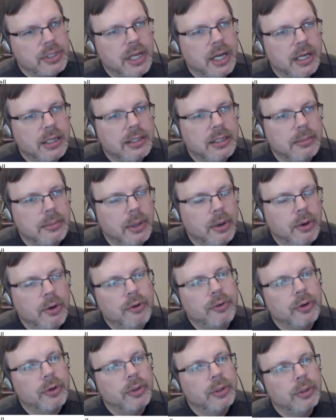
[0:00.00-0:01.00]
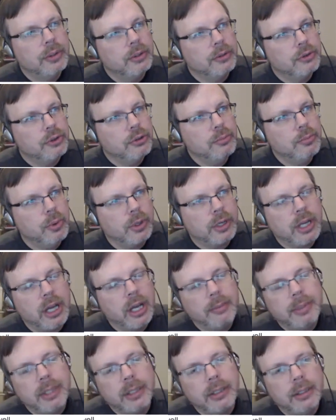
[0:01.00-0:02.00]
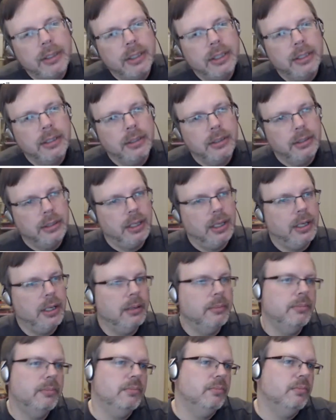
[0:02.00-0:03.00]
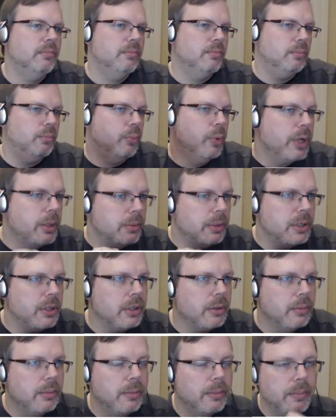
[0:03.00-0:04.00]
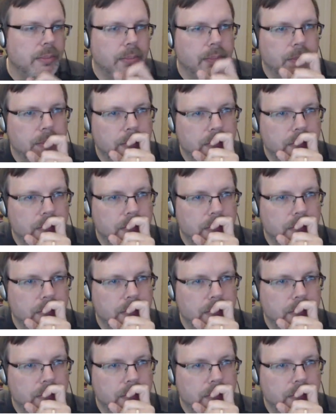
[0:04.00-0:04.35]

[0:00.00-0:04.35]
Deltra's knocked him over. There are 2 more coming. What do you want to do?